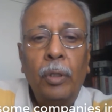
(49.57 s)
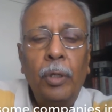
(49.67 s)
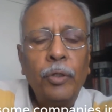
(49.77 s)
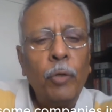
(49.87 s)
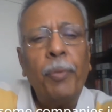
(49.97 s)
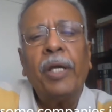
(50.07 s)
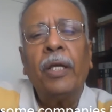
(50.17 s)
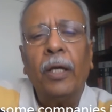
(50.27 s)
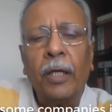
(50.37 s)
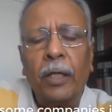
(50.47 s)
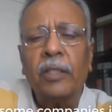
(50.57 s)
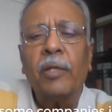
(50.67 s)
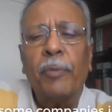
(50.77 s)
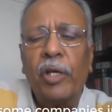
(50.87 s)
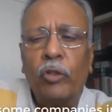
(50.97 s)
You bring in a little
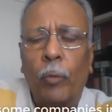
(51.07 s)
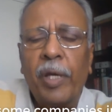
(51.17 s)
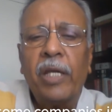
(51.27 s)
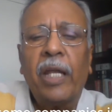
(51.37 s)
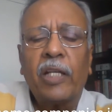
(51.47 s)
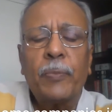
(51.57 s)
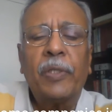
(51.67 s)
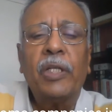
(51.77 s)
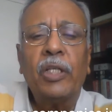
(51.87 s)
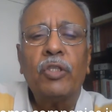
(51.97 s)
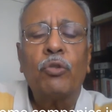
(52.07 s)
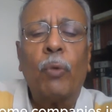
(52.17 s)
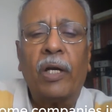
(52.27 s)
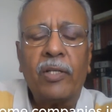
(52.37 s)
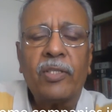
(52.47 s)
domain expertise to
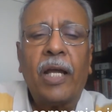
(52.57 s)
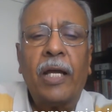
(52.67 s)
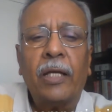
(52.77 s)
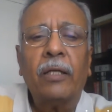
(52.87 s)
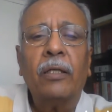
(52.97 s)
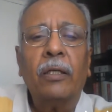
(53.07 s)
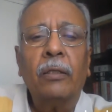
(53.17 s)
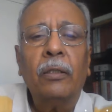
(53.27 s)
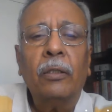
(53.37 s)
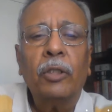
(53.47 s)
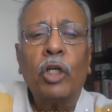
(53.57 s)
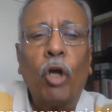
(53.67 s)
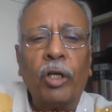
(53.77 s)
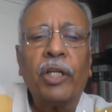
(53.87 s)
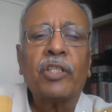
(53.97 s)
understand the
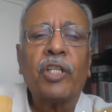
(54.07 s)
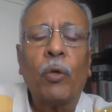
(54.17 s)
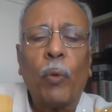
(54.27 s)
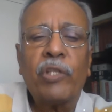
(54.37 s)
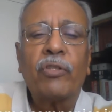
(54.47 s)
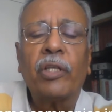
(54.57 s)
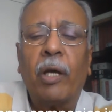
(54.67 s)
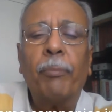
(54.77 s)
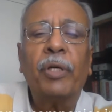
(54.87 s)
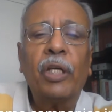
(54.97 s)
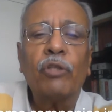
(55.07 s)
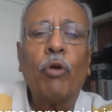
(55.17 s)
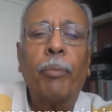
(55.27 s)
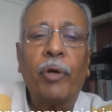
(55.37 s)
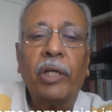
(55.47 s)
context in which the company is
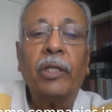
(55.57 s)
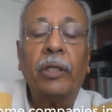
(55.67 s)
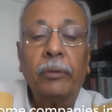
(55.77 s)
operating.